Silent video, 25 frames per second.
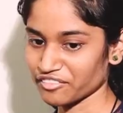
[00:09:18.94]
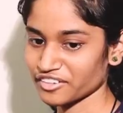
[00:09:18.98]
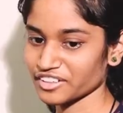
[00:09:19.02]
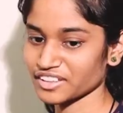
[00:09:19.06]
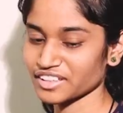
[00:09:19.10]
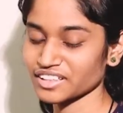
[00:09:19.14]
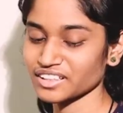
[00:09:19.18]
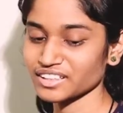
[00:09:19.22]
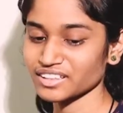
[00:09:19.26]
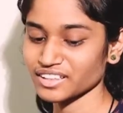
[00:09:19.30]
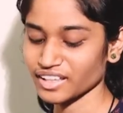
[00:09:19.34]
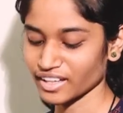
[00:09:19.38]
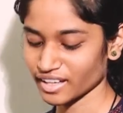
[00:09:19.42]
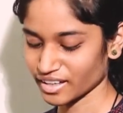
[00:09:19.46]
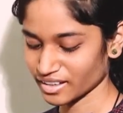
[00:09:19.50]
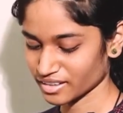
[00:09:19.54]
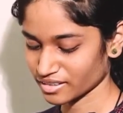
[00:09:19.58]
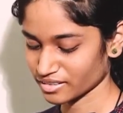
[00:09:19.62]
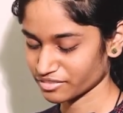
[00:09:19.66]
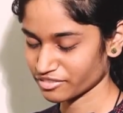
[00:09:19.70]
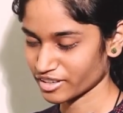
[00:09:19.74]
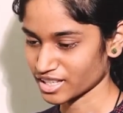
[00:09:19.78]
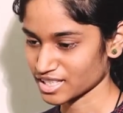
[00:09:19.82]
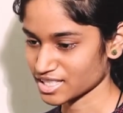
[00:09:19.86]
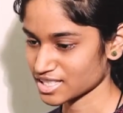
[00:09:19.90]
everything. They
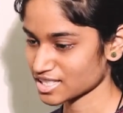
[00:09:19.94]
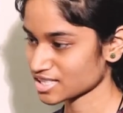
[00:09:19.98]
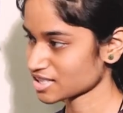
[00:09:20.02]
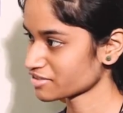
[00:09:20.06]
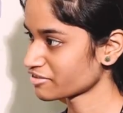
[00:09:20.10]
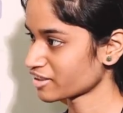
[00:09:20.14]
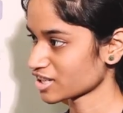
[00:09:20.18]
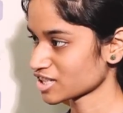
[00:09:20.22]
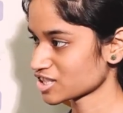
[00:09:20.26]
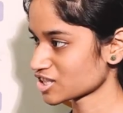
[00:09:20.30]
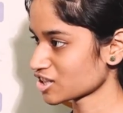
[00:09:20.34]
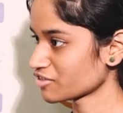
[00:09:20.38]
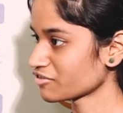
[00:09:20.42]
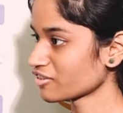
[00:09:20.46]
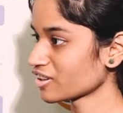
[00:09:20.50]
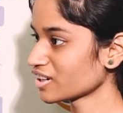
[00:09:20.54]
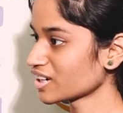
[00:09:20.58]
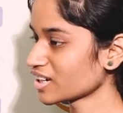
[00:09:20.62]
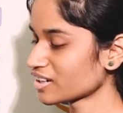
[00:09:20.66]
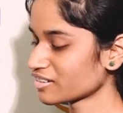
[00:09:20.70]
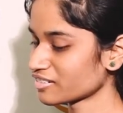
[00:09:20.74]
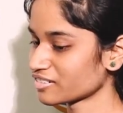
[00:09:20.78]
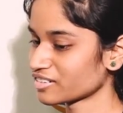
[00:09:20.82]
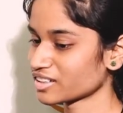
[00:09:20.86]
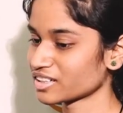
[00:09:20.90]
first of
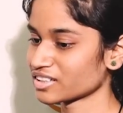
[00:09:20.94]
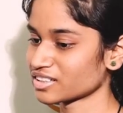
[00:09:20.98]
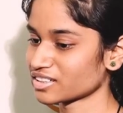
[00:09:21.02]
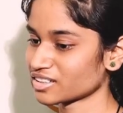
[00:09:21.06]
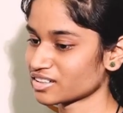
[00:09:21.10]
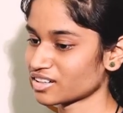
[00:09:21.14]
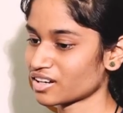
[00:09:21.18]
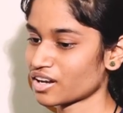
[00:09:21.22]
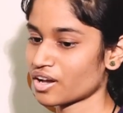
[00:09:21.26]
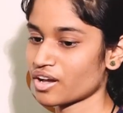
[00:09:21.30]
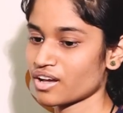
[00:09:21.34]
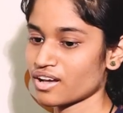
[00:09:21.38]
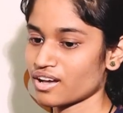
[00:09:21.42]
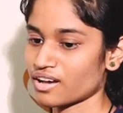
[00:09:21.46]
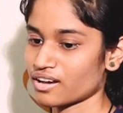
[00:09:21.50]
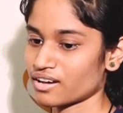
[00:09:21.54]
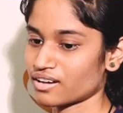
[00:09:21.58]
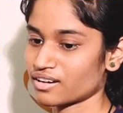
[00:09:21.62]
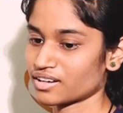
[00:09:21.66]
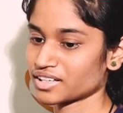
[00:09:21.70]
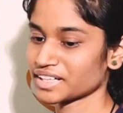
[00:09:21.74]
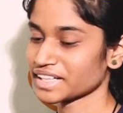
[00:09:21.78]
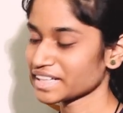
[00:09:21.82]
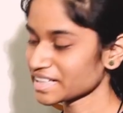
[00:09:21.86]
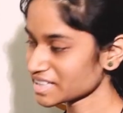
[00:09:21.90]
all our
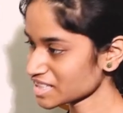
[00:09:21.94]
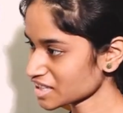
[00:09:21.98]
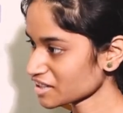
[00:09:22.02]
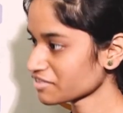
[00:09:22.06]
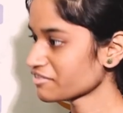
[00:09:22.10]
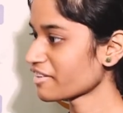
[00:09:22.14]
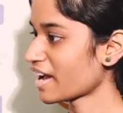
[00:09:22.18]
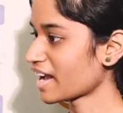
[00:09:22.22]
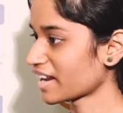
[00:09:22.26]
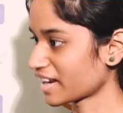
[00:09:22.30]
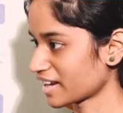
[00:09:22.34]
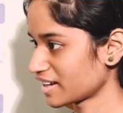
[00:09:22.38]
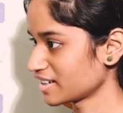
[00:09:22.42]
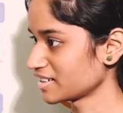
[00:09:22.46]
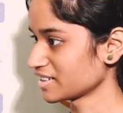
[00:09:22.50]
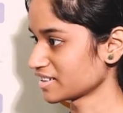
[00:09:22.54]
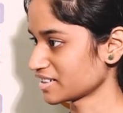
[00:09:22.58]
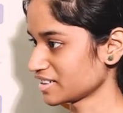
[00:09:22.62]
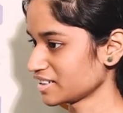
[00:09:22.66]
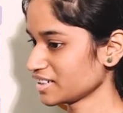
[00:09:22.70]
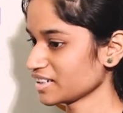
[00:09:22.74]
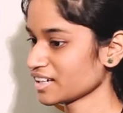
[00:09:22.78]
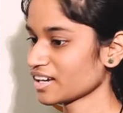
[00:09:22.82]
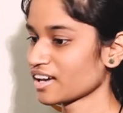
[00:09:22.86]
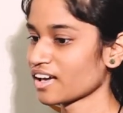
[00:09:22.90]
teaching
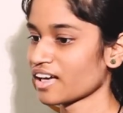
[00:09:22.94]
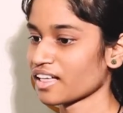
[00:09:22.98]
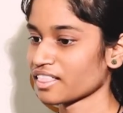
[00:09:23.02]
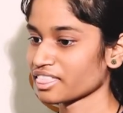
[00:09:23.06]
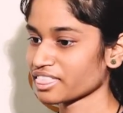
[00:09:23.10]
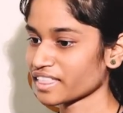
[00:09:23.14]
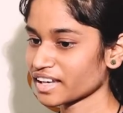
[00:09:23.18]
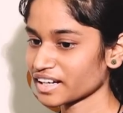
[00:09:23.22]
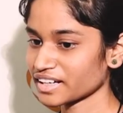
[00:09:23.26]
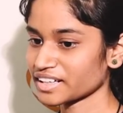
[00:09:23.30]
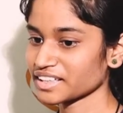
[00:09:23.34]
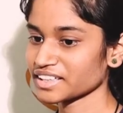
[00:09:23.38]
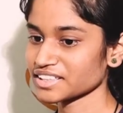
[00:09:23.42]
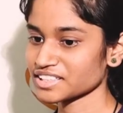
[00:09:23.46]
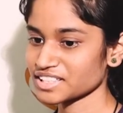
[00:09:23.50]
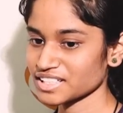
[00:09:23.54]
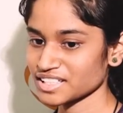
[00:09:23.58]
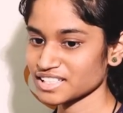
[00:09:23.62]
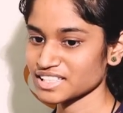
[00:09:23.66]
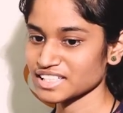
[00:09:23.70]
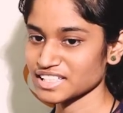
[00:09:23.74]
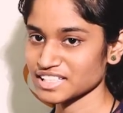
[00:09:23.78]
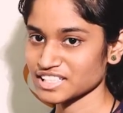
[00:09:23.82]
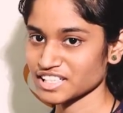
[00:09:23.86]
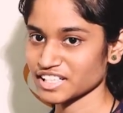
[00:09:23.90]
faculty, they teach
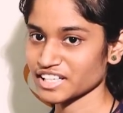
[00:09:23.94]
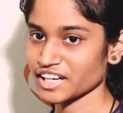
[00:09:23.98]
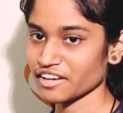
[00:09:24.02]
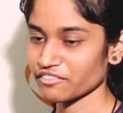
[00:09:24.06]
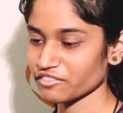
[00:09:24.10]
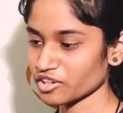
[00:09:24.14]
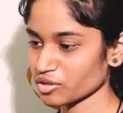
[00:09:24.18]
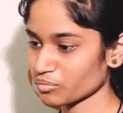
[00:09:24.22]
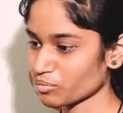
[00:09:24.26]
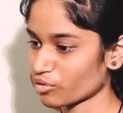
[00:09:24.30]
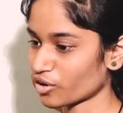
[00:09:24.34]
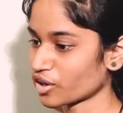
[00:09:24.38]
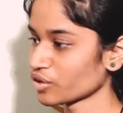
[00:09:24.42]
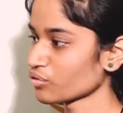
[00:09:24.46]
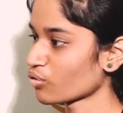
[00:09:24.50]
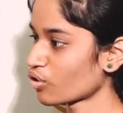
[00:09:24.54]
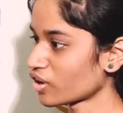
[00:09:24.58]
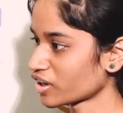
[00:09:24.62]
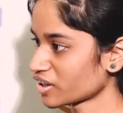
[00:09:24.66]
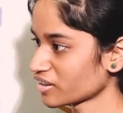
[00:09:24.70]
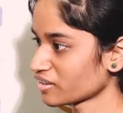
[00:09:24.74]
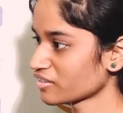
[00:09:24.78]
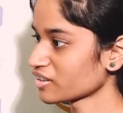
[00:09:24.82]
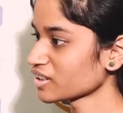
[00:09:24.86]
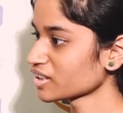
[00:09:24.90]
us each and every point,
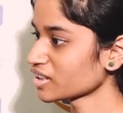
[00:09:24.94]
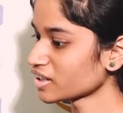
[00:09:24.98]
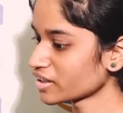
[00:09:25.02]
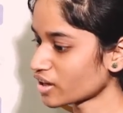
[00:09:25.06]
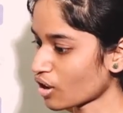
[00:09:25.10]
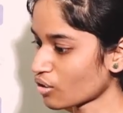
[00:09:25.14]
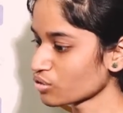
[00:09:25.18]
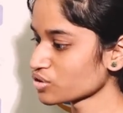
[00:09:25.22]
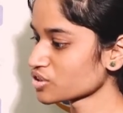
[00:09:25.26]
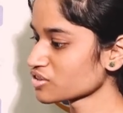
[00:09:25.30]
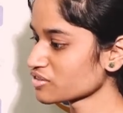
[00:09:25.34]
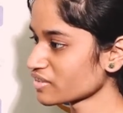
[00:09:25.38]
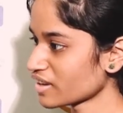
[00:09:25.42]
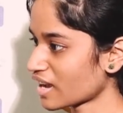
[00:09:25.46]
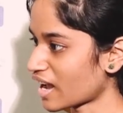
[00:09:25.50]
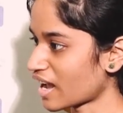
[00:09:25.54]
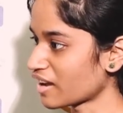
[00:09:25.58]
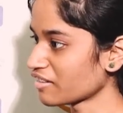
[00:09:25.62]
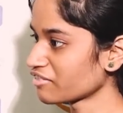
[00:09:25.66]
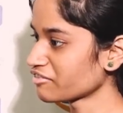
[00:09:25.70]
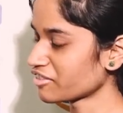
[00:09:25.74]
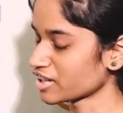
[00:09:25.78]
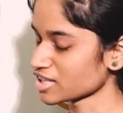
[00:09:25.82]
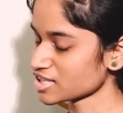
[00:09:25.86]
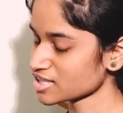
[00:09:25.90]
whatever the doubts we
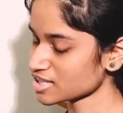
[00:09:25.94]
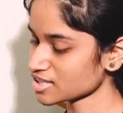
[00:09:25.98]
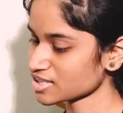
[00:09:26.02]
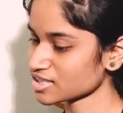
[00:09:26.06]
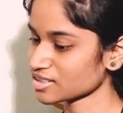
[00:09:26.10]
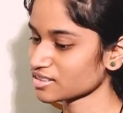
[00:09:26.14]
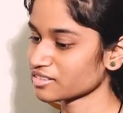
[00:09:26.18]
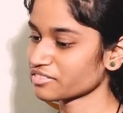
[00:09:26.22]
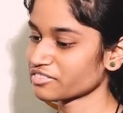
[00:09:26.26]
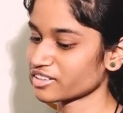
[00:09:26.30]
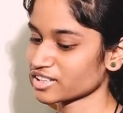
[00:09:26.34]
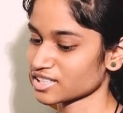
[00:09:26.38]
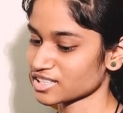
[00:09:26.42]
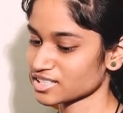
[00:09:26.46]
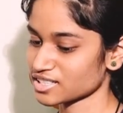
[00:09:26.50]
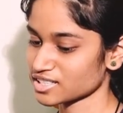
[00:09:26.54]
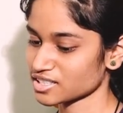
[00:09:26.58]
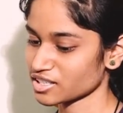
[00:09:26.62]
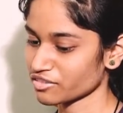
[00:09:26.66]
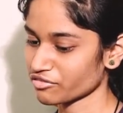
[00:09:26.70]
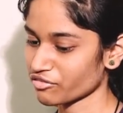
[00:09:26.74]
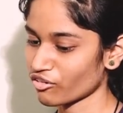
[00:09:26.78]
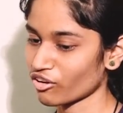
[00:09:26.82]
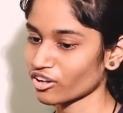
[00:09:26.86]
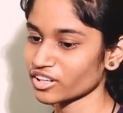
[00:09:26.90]
have,
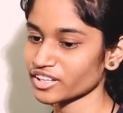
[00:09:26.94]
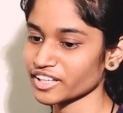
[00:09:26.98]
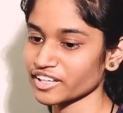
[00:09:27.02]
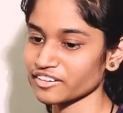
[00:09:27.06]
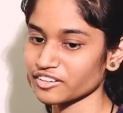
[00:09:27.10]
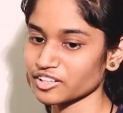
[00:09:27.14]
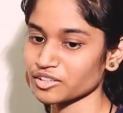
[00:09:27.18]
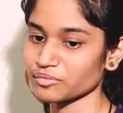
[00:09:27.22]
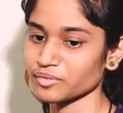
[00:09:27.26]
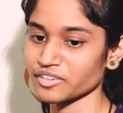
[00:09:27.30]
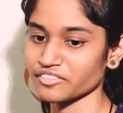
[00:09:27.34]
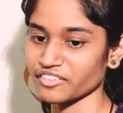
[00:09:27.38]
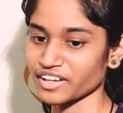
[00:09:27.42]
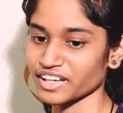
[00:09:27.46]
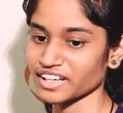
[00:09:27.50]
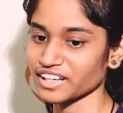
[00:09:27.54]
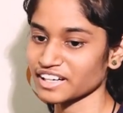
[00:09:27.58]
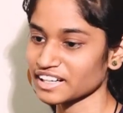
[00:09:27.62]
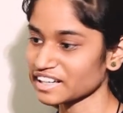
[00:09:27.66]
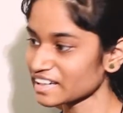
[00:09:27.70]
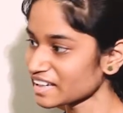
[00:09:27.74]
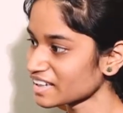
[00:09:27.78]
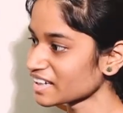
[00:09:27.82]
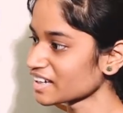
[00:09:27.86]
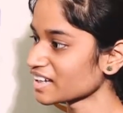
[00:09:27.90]
first of all they will be very
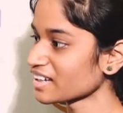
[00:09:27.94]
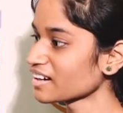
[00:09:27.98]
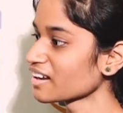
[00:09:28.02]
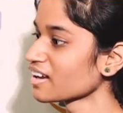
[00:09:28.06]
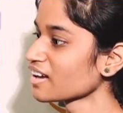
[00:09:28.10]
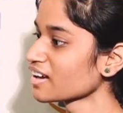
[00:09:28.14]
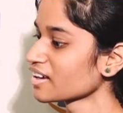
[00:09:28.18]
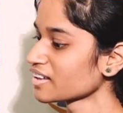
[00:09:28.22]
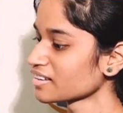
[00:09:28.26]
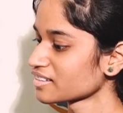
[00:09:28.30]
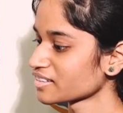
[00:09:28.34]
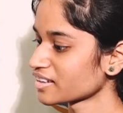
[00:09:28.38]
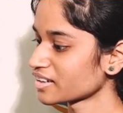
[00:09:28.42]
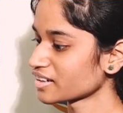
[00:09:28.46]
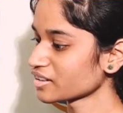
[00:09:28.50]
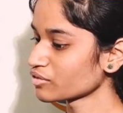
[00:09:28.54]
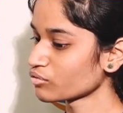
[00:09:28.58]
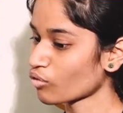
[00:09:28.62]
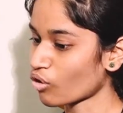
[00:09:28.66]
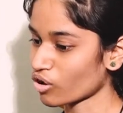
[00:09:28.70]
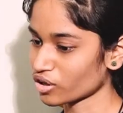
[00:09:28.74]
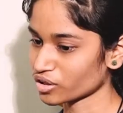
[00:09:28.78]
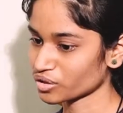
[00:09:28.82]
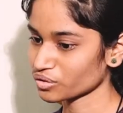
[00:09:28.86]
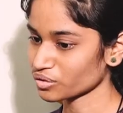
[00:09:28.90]
clear
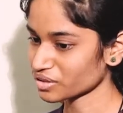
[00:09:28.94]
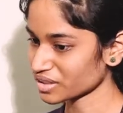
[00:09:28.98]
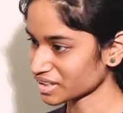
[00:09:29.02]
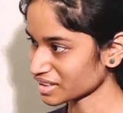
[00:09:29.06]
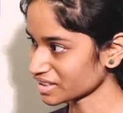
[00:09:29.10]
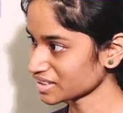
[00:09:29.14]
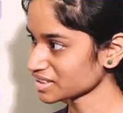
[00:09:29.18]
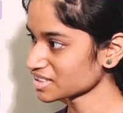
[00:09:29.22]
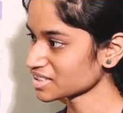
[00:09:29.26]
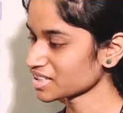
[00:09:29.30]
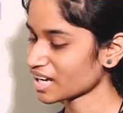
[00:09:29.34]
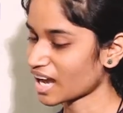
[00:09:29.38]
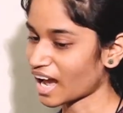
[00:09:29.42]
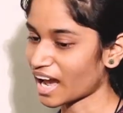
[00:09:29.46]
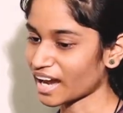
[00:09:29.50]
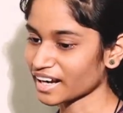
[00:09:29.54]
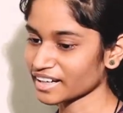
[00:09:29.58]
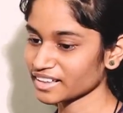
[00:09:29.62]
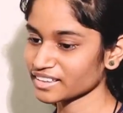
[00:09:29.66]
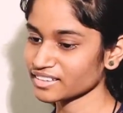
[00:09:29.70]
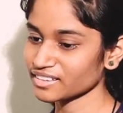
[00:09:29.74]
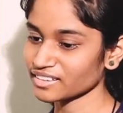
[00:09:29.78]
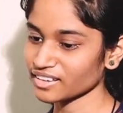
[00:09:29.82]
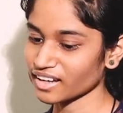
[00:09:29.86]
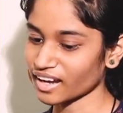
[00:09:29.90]
that what to teach,
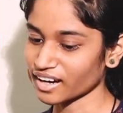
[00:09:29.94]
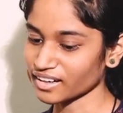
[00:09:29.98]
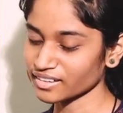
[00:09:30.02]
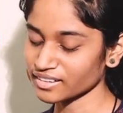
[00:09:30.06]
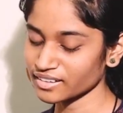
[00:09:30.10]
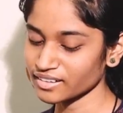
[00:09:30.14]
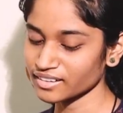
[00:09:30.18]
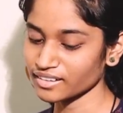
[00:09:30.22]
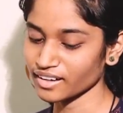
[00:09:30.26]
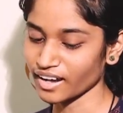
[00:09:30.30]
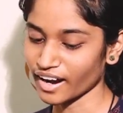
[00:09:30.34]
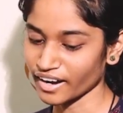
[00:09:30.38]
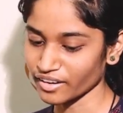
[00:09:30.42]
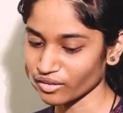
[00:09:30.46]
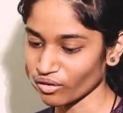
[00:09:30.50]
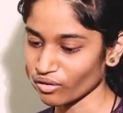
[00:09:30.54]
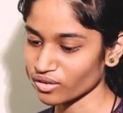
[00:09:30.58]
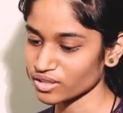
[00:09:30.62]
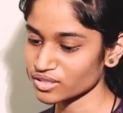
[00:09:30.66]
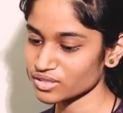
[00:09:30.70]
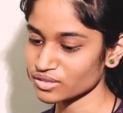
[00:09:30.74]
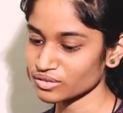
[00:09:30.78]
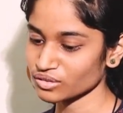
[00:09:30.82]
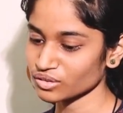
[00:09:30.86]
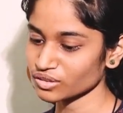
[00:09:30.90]
and
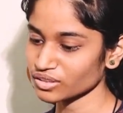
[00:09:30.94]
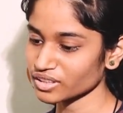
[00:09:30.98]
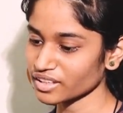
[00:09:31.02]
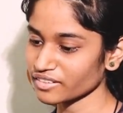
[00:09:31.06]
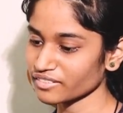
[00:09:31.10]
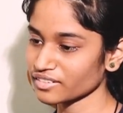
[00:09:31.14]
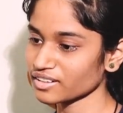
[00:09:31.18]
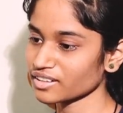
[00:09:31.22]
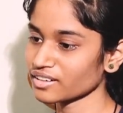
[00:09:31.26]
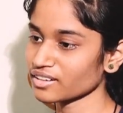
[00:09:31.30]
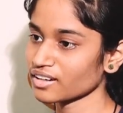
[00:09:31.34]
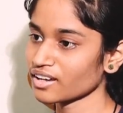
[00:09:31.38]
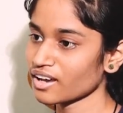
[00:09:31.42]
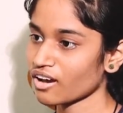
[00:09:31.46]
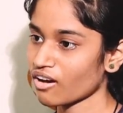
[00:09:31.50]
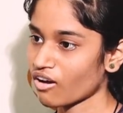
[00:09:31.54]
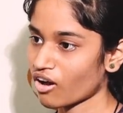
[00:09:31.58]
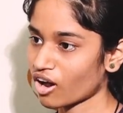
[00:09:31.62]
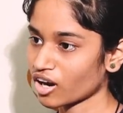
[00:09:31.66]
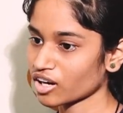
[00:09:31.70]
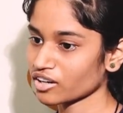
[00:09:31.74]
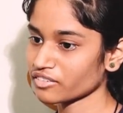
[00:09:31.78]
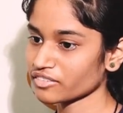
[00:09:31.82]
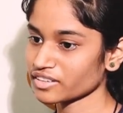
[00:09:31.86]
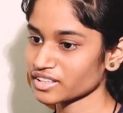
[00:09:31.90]
also they will
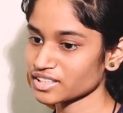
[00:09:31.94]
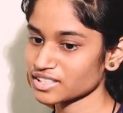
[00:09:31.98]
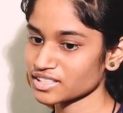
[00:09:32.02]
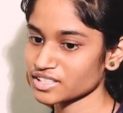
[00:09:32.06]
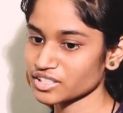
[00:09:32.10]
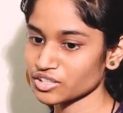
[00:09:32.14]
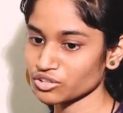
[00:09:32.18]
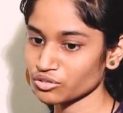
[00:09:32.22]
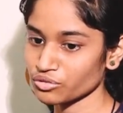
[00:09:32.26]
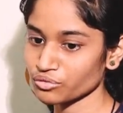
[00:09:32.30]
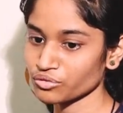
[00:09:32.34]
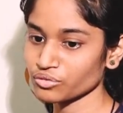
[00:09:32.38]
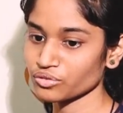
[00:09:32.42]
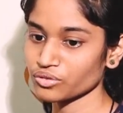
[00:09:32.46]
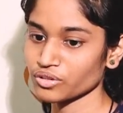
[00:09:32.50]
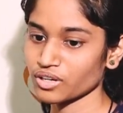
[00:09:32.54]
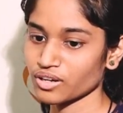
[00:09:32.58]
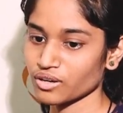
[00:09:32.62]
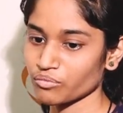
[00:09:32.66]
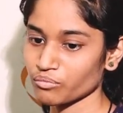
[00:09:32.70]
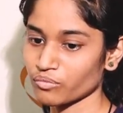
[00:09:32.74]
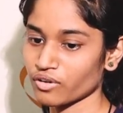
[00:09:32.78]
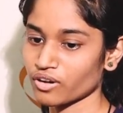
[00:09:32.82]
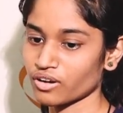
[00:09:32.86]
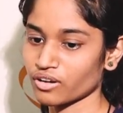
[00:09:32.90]
always give
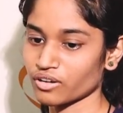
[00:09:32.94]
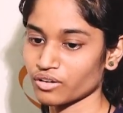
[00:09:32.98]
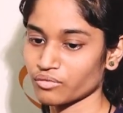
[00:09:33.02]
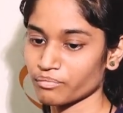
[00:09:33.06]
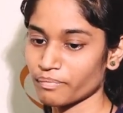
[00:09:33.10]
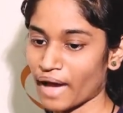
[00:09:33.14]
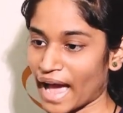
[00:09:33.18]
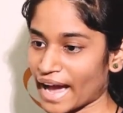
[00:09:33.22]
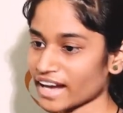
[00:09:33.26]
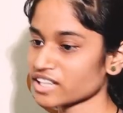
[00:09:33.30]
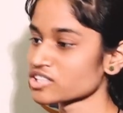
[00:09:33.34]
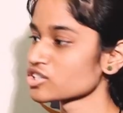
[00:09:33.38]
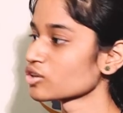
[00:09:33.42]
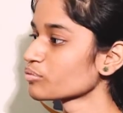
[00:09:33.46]
back